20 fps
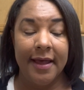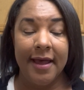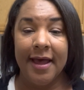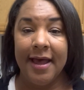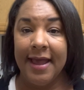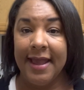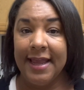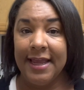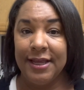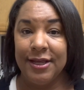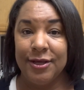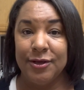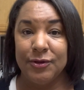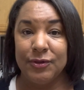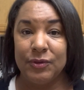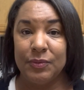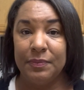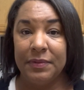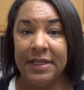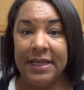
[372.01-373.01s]
I
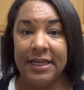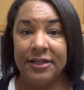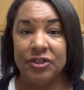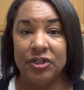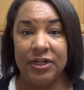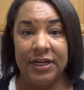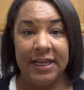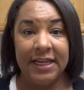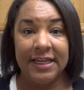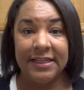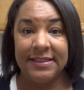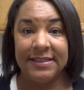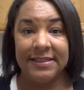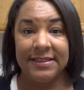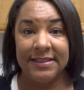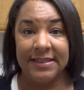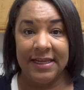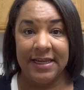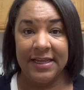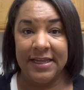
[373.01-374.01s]
use bleach and
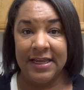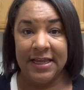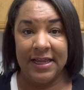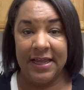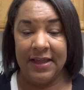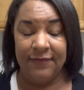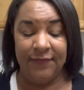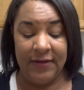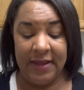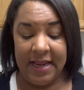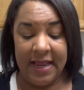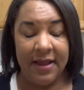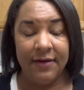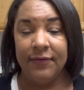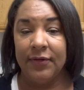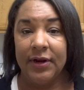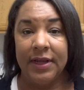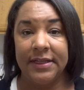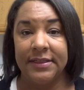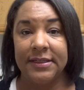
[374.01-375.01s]
if it
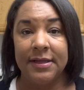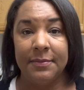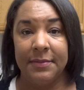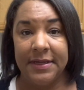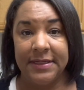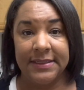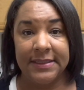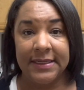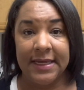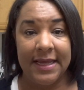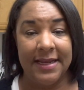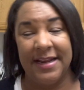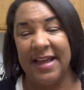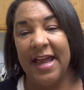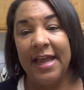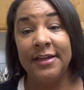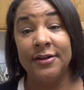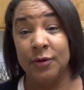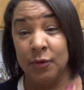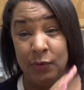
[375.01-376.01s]
ever gets on my skin,
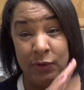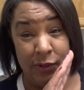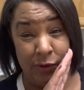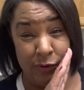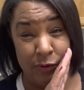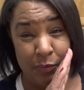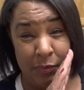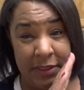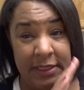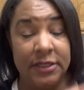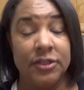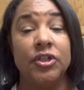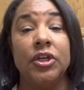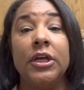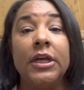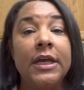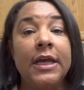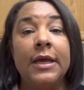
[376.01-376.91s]
I don't use bleach,